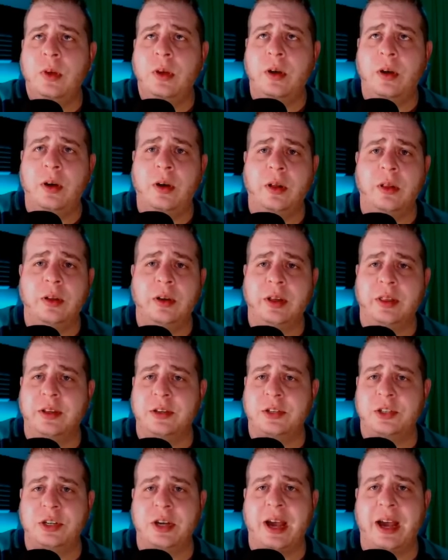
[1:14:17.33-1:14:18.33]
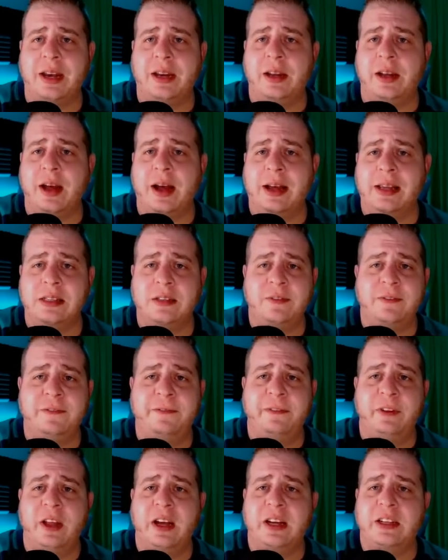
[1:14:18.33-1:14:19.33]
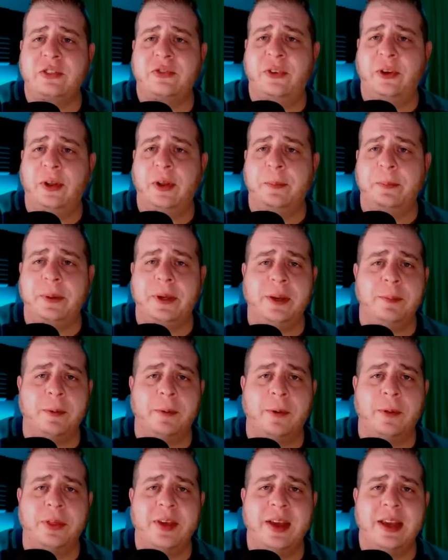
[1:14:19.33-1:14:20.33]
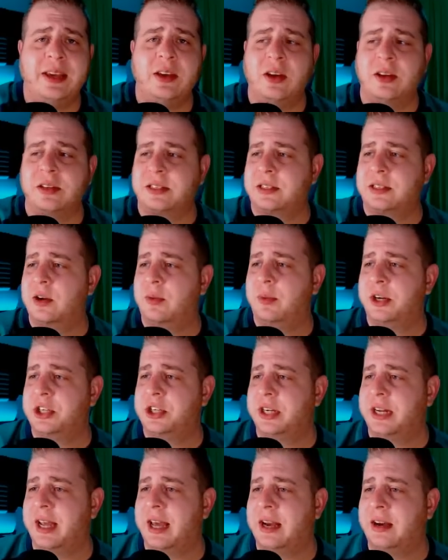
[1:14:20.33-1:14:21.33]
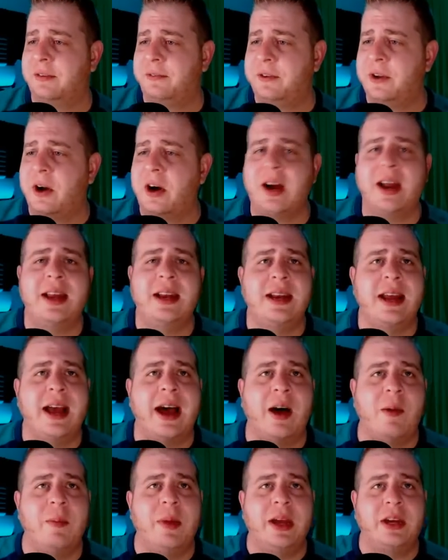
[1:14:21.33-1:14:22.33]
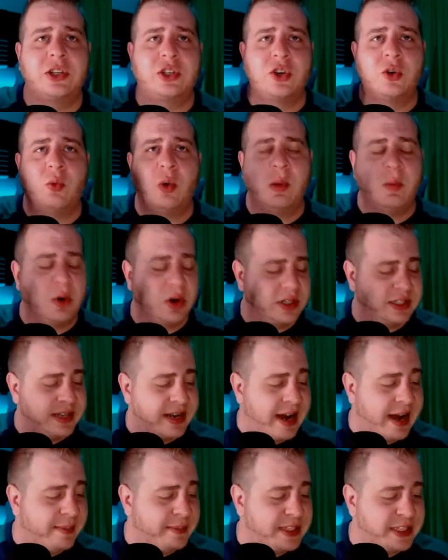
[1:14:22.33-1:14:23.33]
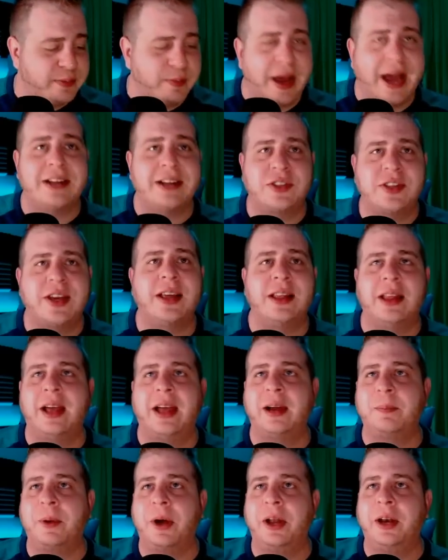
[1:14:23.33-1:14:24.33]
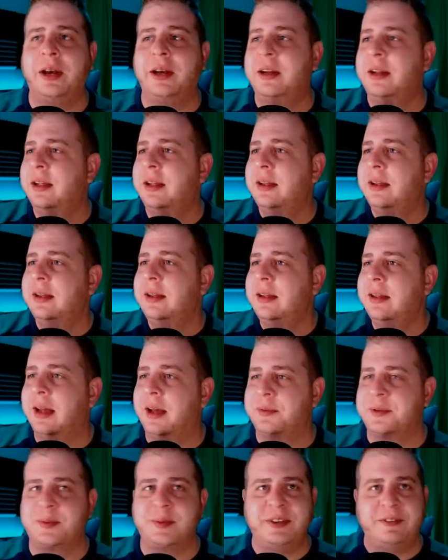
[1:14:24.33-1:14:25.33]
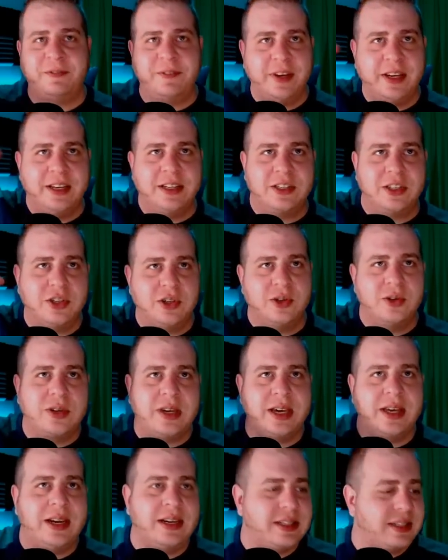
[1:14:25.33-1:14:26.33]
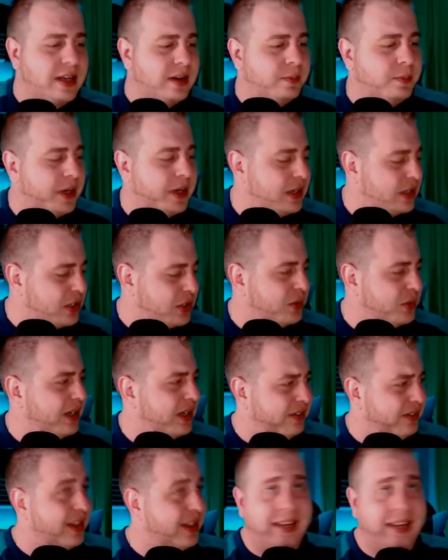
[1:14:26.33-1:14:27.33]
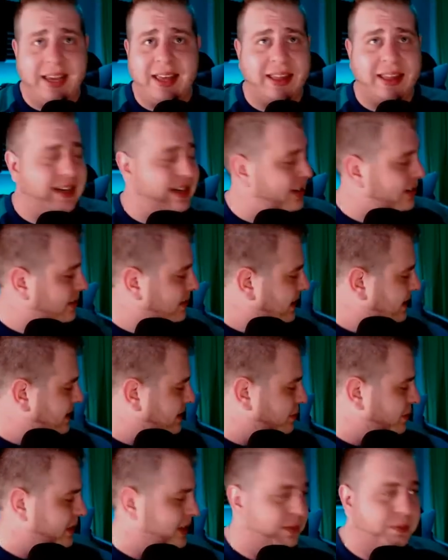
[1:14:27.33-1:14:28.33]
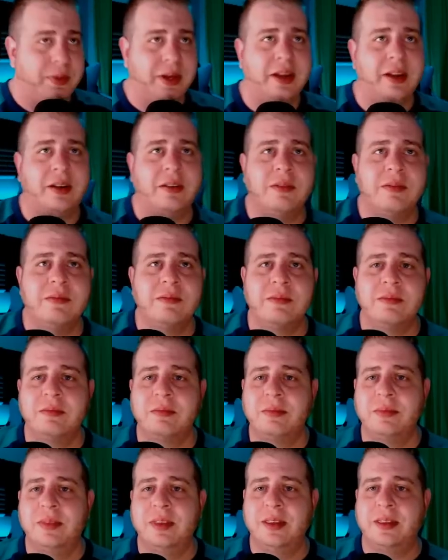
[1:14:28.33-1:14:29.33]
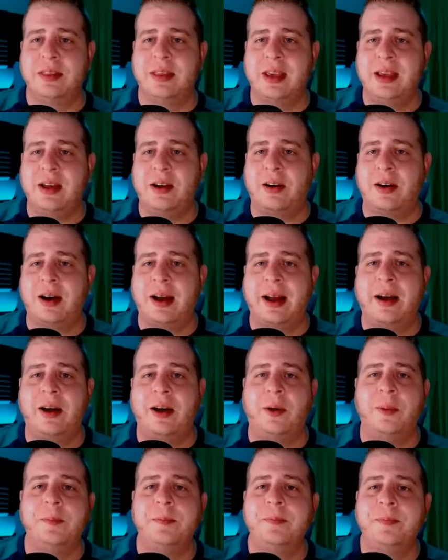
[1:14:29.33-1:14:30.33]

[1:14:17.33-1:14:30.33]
Oh, look at this chat, you guys. Flush full of people. Thank you all so much again. And if you are heading out, make sure one more time, smash that like button. Helps me feed 2 kitties named Pikachu and Eevee that, yeah, they just went to bed. They are out.